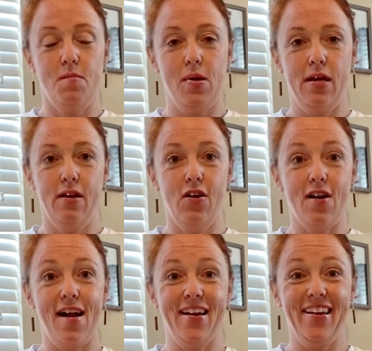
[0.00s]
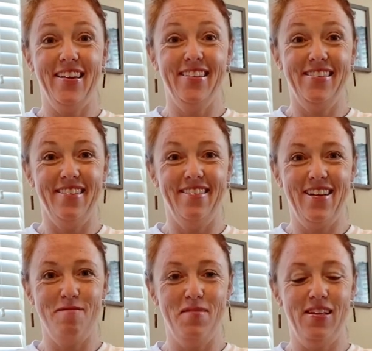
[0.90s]
Mine are cracking, so
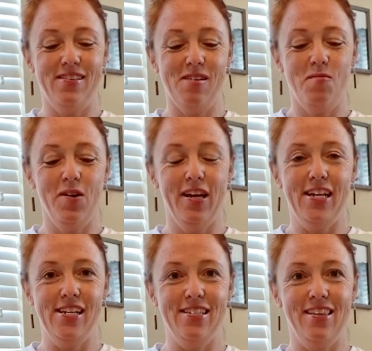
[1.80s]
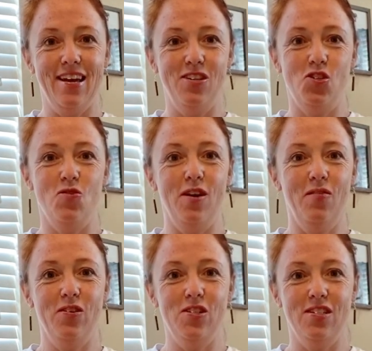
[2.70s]
that means I'm working into that
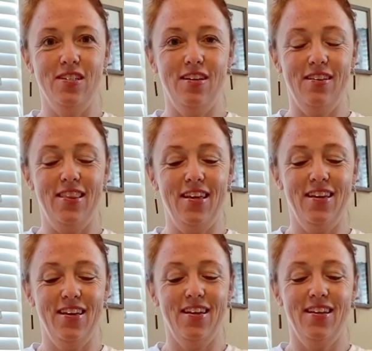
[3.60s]
joint, which is a good thing.